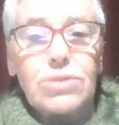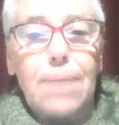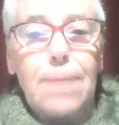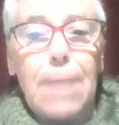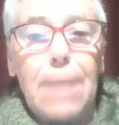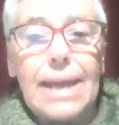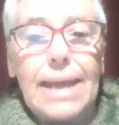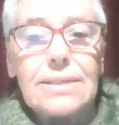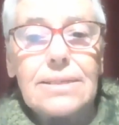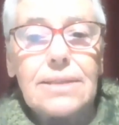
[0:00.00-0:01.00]

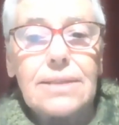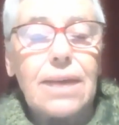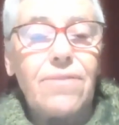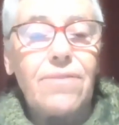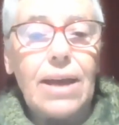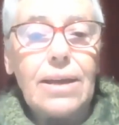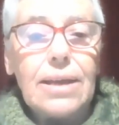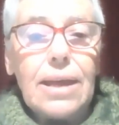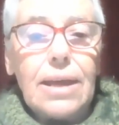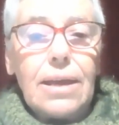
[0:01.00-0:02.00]
campaigned together.
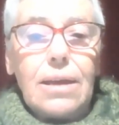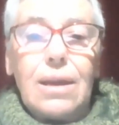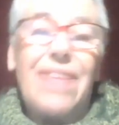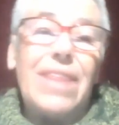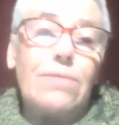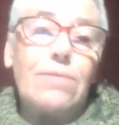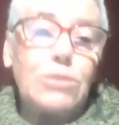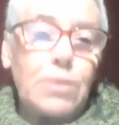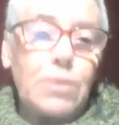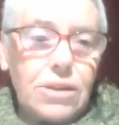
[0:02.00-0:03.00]
And that was
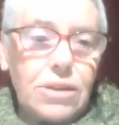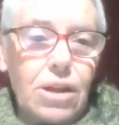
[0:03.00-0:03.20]
when, you know,